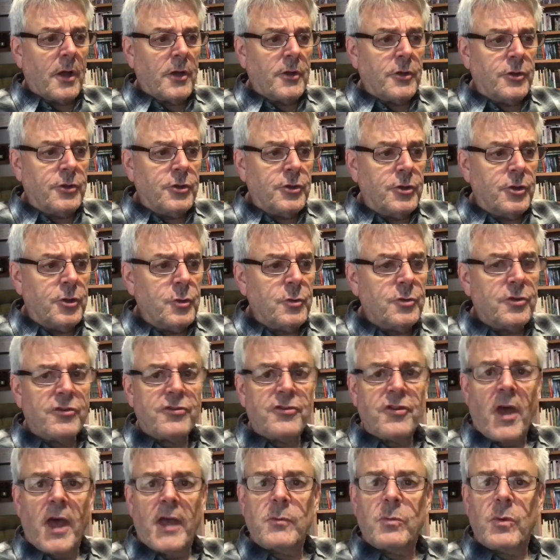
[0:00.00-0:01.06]
You
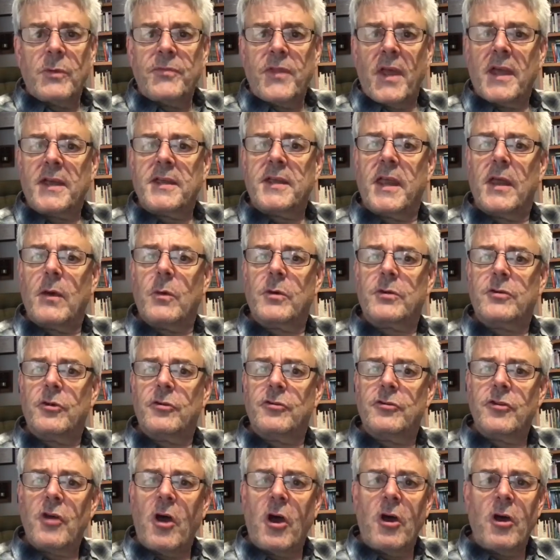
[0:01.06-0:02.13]
decide what that character
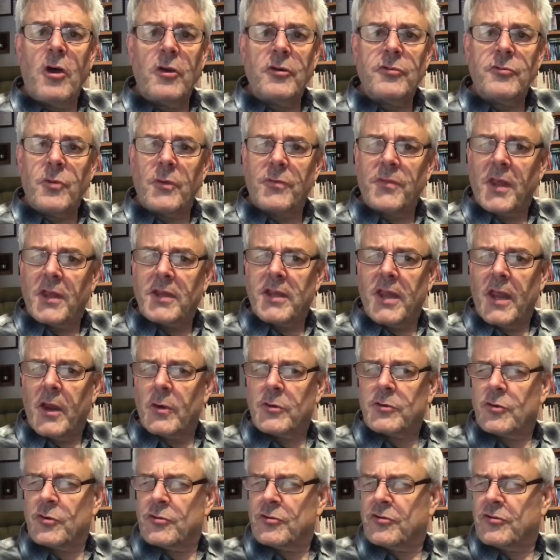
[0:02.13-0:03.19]
does, what that
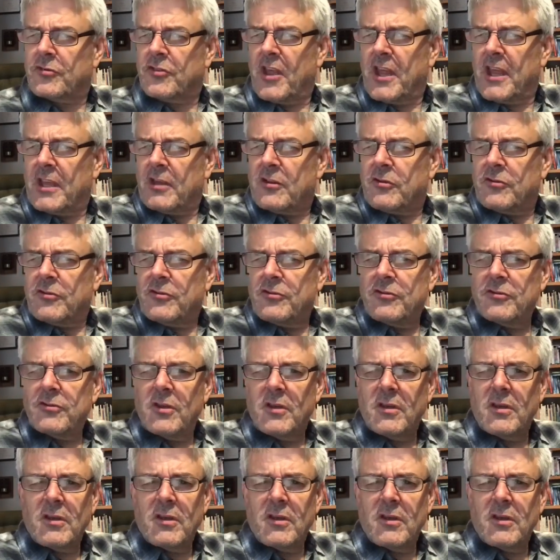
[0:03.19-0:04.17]
character thinks,